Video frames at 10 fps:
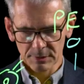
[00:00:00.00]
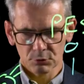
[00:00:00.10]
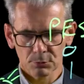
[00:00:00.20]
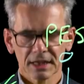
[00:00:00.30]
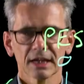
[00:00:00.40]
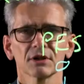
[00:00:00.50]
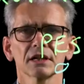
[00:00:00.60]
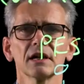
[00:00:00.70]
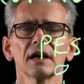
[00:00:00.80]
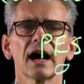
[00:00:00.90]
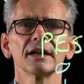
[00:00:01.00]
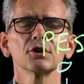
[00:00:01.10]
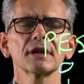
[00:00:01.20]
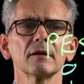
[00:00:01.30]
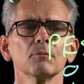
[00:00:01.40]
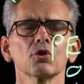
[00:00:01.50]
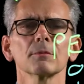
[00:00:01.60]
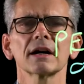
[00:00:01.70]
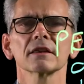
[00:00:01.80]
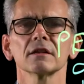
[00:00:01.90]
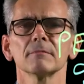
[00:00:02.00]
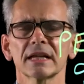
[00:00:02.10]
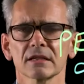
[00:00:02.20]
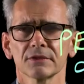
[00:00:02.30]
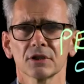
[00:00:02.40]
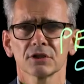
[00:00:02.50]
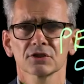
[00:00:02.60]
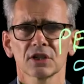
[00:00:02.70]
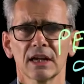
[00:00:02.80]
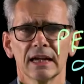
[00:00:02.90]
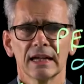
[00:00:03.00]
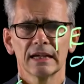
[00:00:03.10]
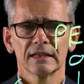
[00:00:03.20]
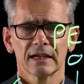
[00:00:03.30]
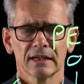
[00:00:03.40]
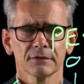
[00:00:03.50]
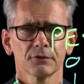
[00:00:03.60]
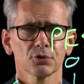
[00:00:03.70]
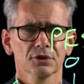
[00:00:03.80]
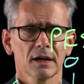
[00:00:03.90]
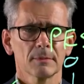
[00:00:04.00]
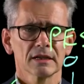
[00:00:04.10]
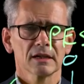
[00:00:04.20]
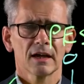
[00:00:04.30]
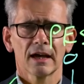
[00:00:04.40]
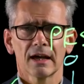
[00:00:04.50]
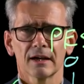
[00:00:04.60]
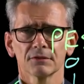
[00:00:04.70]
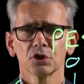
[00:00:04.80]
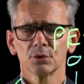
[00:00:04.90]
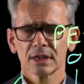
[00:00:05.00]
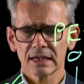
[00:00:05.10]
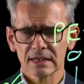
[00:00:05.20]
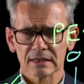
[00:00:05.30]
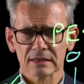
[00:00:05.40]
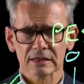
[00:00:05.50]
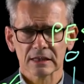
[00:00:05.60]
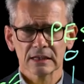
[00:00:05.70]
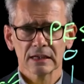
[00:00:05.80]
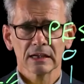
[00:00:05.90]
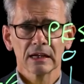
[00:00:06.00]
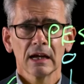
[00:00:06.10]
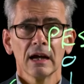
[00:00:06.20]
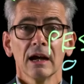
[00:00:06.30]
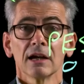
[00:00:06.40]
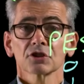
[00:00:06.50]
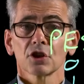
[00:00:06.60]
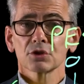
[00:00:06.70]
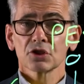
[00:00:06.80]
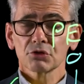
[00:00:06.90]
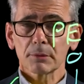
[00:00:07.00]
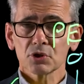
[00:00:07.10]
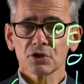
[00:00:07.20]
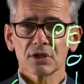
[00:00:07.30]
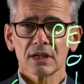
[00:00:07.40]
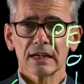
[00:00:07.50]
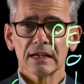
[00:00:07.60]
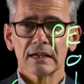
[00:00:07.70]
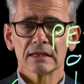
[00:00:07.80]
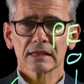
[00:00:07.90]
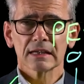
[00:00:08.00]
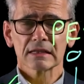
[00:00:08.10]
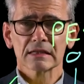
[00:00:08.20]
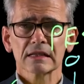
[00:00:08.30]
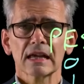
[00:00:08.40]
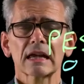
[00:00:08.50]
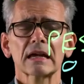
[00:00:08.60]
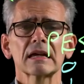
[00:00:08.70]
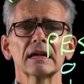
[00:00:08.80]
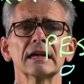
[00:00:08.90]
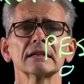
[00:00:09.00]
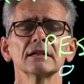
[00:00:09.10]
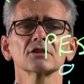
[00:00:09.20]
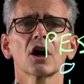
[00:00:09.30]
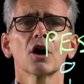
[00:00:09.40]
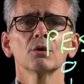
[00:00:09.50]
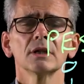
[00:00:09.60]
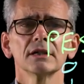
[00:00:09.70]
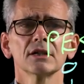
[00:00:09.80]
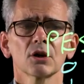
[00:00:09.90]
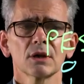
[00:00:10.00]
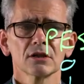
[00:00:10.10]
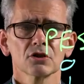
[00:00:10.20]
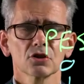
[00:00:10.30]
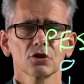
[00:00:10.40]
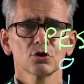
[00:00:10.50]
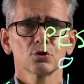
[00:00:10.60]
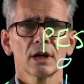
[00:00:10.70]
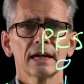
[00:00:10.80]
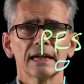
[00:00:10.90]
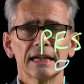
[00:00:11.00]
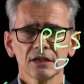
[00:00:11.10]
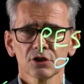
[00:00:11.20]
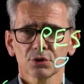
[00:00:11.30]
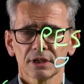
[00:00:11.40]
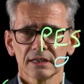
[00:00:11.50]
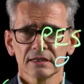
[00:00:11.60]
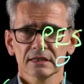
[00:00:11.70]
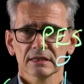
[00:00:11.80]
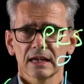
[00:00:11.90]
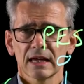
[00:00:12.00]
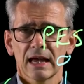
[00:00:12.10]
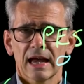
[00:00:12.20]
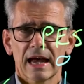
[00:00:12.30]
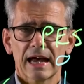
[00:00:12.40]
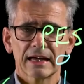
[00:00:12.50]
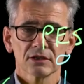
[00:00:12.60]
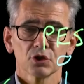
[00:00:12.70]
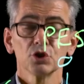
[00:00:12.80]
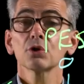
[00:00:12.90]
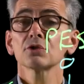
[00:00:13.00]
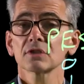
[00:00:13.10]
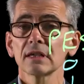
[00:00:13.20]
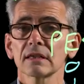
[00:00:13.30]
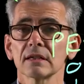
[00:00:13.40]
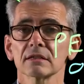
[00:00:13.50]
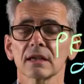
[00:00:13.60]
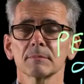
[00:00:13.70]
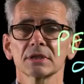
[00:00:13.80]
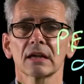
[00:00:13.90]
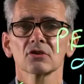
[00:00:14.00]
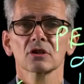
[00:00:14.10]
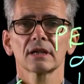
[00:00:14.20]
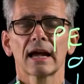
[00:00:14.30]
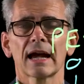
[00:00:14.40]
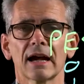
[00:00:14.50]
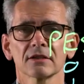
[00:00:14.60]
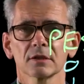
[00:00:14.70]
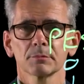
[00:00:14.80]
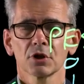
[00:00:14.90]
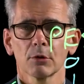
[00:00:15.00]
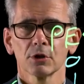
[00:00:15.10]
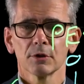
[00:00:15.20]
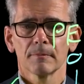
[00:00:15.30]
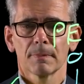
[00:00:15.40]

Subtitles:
And we'll be hearing, no doubt, more about the metaverse in the forthcoming few years. So disruption is here to stay. It is only going to increase, and you could see this potentially as a problem.